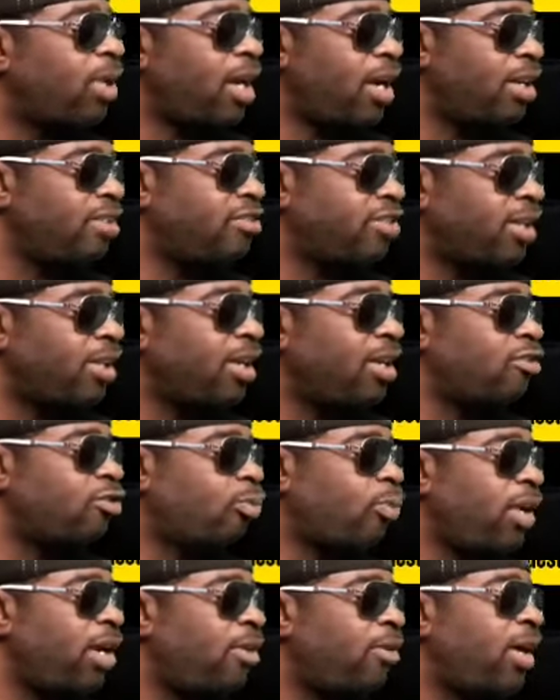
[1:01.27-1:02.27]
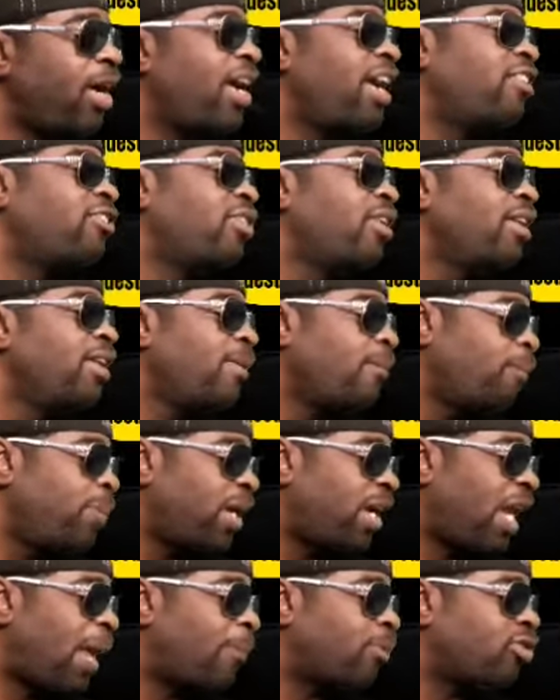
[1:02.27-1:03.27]
content as well as
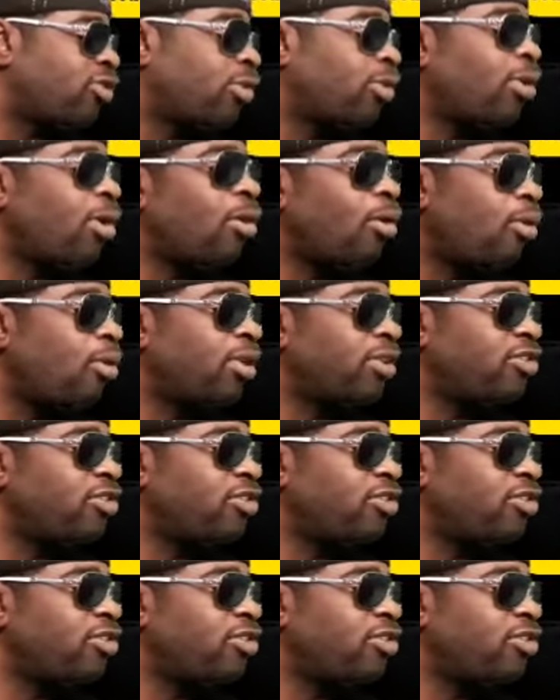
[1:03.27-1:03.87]
being able to go